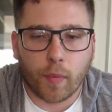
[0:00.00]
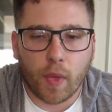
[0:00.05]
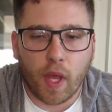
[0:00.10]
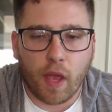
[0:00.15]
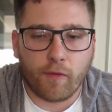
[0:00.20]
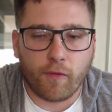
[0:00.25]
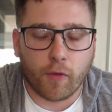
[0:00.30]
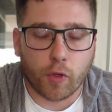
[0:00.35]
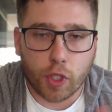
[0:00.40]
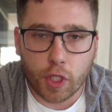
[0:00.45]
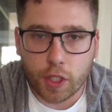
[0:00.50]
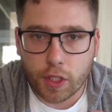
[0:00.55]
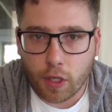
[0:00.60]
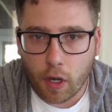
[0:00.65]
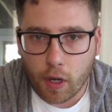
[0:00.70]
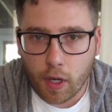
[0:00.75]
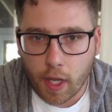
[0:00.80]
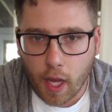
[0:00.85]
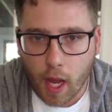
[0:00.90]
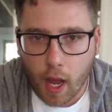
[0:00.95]
If you're just
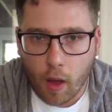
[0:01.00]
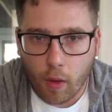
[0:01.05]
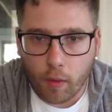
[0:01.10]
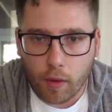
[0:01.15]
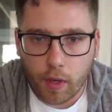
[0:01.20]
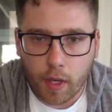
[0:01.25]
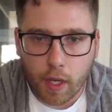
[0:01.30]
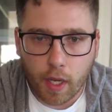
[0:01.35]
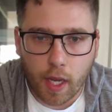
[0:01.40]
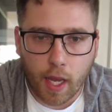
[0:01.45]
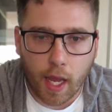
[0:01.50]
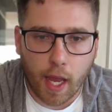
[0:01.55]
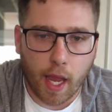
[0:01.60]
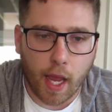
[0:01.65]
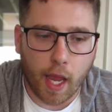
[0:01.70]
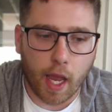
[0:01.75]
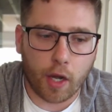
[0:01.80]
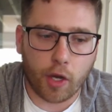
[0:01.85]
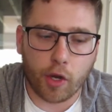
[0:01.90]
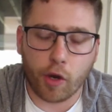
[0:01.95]
starting out
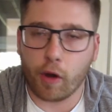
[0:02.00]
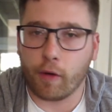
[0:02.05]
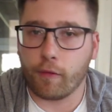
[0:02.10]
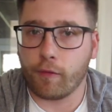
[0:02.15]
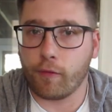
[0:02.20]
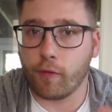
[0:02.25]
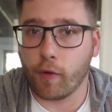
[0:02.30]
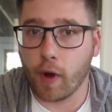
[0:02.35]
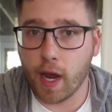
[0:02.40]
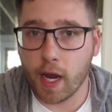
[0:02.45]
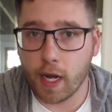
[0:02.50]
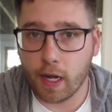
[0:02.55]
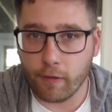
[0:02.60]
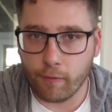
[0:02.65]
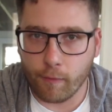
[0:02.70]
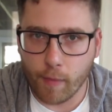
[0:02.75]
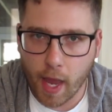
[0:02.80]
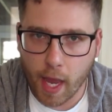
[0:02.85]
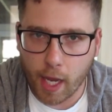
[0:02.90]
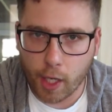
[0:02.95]
and you're afraid
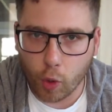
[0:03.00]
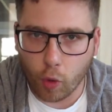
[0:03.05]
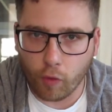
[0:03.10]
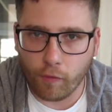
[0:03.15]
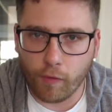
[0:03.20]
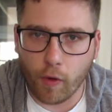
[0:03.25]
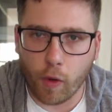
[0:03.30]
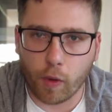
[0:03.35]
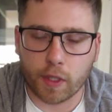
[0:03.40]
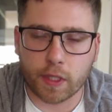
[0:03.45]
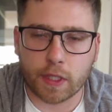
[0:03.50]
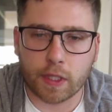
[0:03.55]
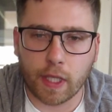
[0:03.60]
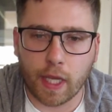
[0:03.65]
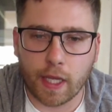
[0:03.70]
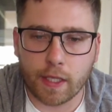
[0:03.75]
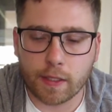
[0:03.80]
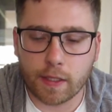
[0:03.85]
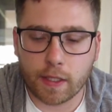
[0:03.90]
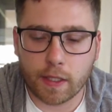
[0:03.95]
of manual focus
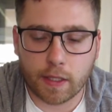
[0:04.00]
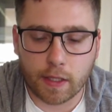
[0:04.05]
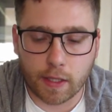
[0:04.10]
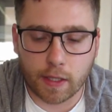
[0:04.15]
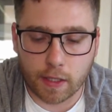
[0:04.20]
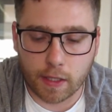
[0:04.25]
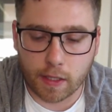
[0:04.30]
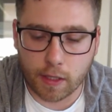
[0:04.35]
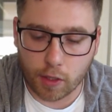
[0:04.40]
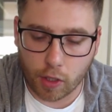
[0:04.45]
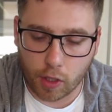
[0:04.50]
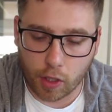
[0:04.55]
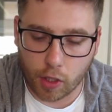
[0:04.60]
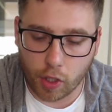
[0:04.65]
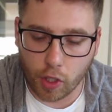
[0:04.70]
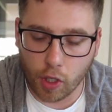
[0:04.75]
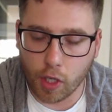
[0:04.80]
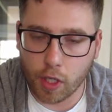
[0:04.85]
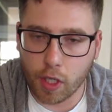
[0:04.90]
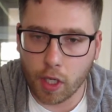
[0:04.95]
lenses, this is a
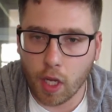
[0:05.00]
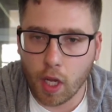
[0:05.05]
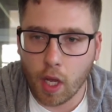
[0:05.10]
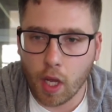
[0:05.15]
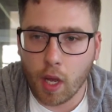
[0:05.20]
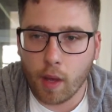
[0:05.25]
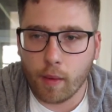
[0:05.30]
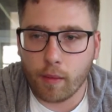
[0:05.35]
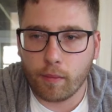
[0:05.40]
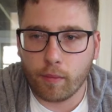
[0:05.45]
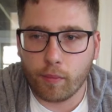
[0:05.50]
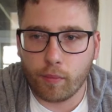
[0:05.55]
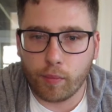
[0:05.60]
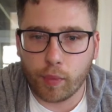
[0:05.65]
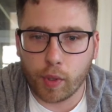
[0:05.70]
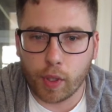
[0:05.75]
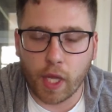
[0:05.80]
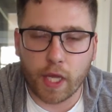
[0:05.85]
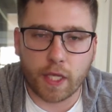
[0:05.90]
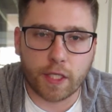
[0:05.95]
good
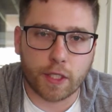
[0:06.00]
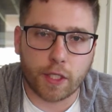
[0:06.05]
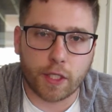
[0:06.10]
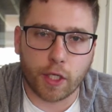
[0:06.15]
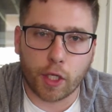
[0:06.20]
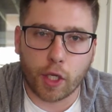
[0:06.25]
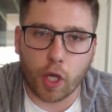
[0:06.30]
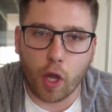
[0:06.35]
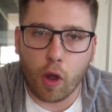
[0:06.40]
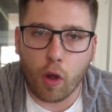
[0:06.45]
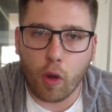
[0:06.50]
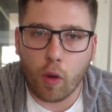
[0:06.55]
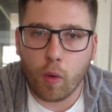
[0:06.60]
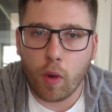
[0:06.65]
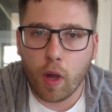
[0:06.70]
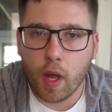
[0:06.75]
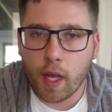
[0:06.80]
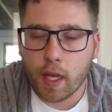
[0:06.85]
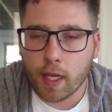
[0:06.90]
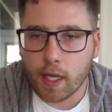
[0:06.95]
place to
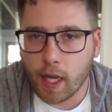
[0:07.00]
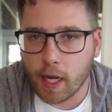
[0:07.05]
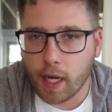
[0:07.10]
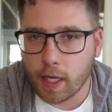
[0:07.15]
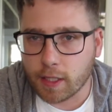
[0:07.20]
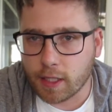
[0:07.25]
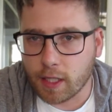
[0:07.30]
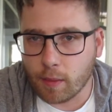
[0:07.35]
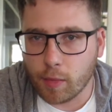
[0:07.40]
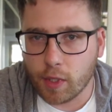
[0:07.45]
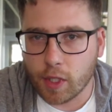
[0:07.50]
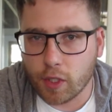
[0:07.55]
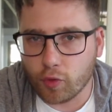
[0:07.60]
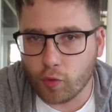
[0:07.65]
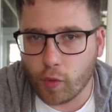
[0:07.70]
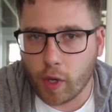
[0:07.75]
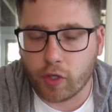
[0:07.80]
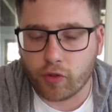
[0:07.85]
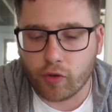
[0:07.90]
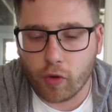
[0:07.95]
go, getting some of these
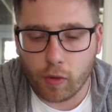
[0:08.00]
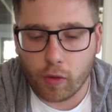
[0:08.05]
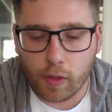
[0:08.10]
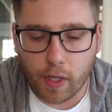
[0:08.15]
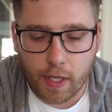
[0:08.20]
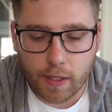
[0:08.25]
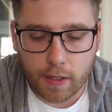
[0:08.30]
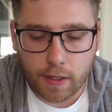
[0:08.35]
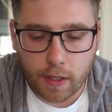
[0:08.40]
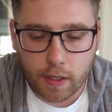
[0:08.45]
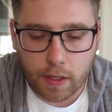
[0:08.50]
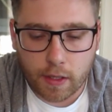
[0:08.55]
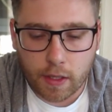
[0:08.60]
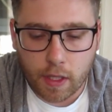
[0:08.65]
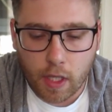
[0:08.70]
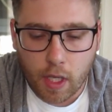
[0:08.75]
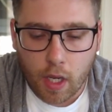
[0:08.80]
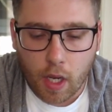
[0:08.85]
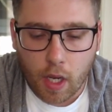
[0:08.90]
retro lenses.